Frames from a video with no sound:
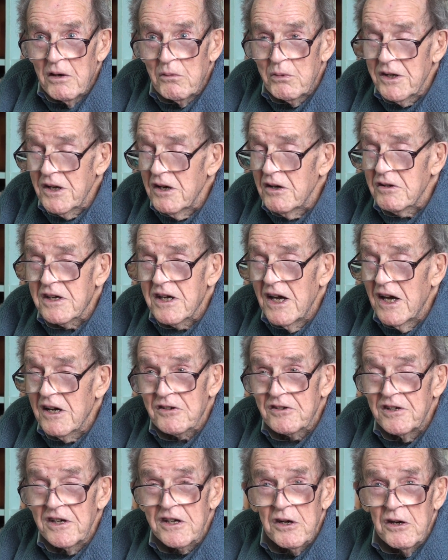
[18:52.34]
without
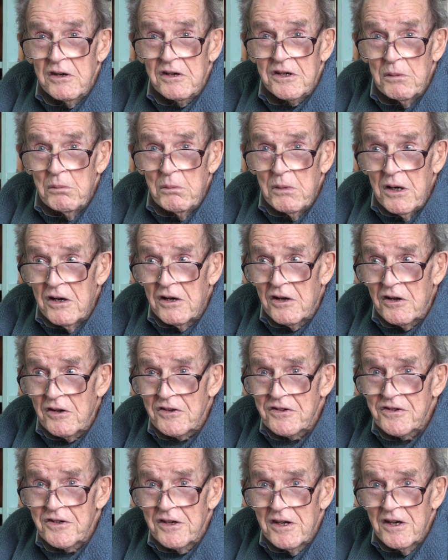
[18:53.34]
actually going to
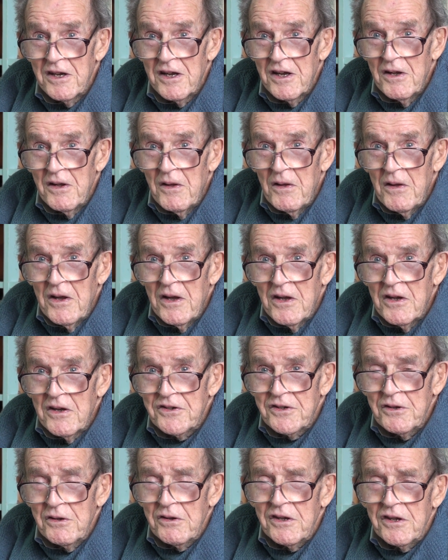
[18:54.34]
Mars.
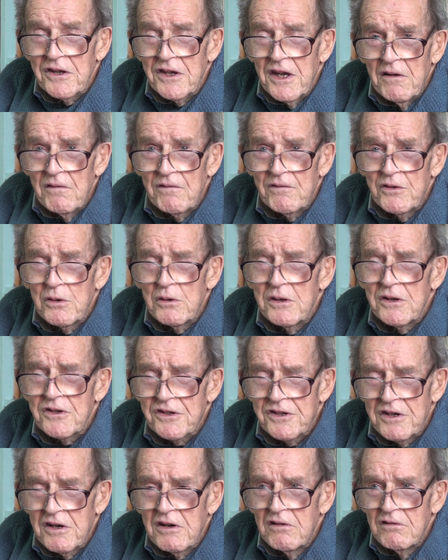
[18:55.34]
So that view
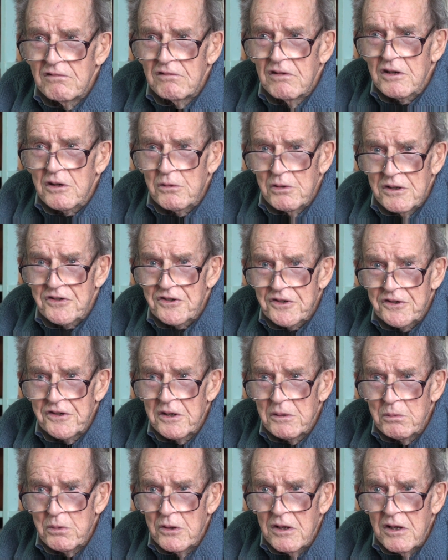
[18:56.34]
is
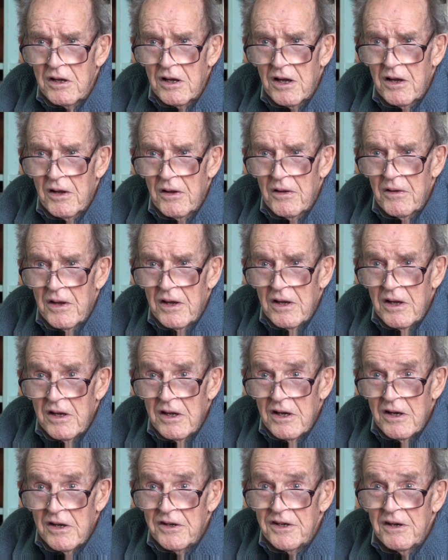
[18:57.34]
questionable.
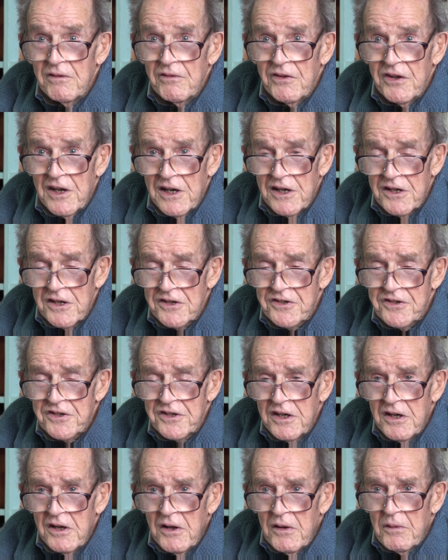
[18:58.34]
Nevertheless,
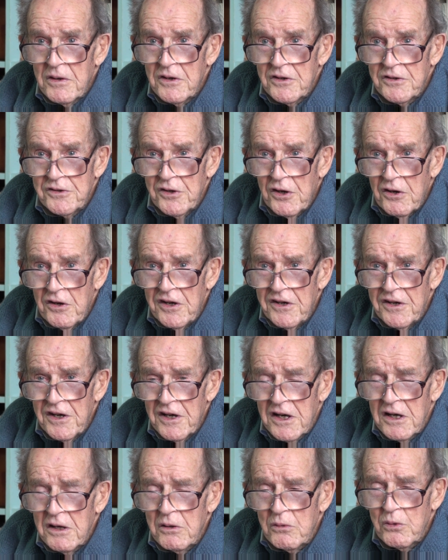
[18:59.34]
John and
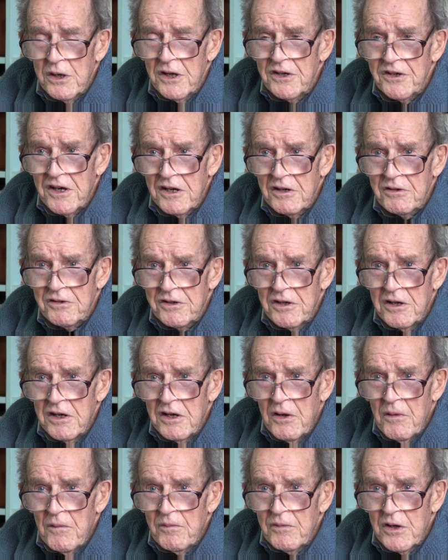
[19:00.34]
I went out
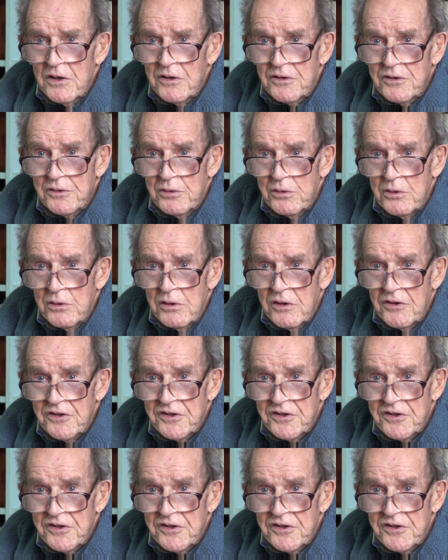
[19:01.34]
to